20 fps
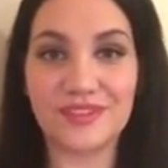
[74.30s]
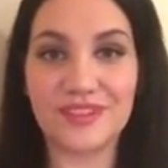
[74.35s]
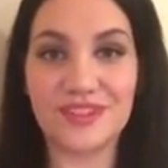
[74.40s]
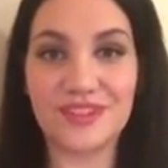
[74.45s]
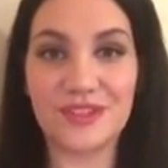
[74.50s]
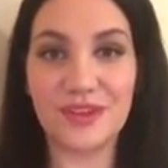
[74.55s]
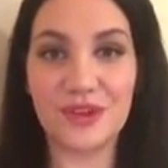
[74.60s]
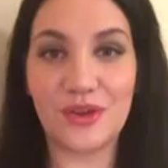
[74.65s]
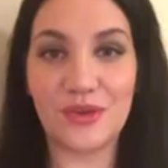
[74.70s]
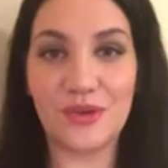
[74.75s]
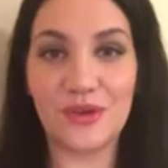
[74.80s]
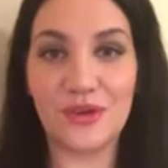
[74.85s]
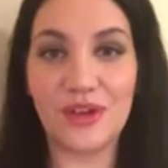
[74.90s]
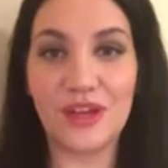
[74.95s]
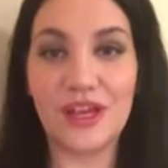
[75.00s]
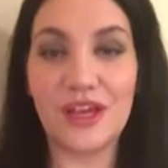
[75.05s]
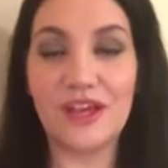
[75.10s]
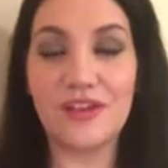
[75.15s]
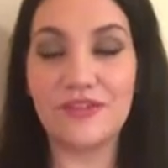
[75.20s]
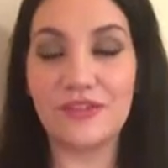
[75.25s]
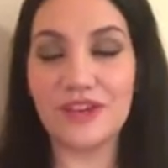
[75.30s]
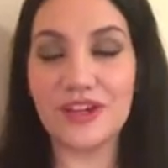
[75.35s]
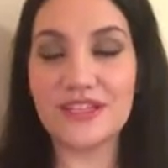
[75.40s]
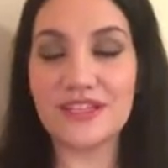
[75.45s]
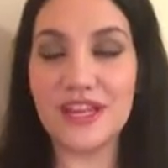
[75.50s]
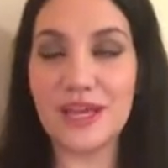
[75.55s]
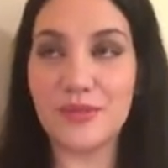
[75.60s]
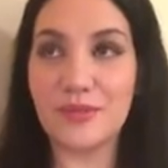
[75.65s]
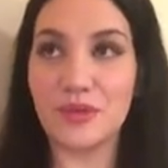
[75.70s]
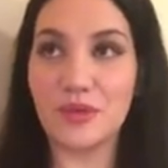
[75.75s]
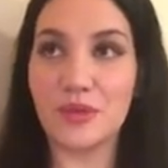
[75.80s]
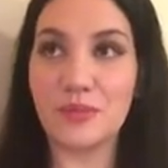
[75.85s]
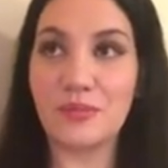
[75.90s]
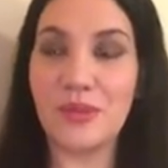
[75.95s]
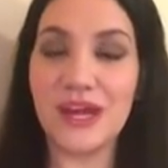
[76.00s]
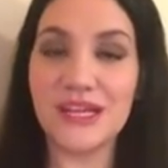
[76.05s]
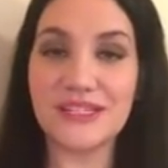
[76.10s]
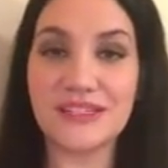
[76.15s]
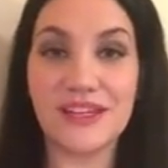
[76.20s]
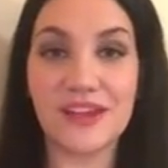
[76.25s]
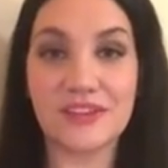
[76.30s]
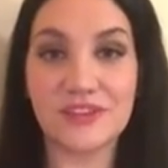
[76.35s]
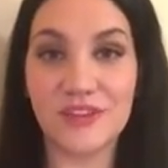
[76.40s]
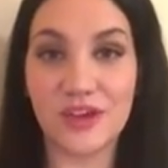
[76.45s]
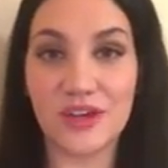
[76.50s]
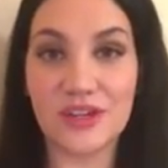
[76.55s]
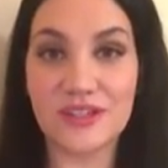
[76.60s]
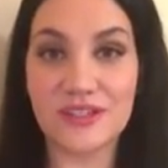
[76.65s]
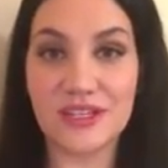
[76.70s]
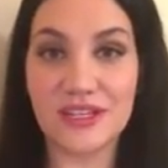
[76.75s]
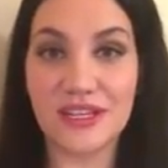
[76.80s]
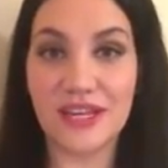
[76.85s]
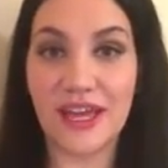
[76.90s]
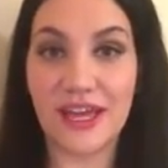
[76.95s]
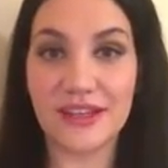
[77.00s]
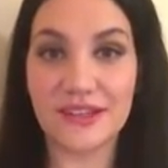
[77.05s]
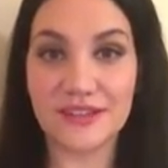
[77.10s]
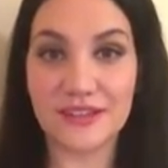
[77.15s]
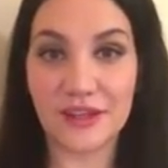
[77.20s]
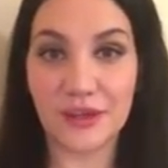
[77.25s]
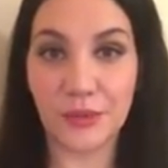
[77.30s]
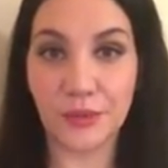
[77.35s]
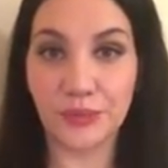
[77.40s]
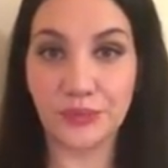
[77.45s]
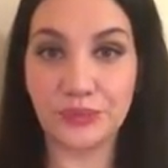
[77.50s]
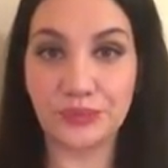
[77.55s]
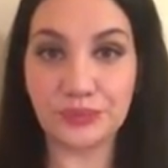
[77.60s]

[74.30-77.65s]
So, for example, my South Node is in Cancer,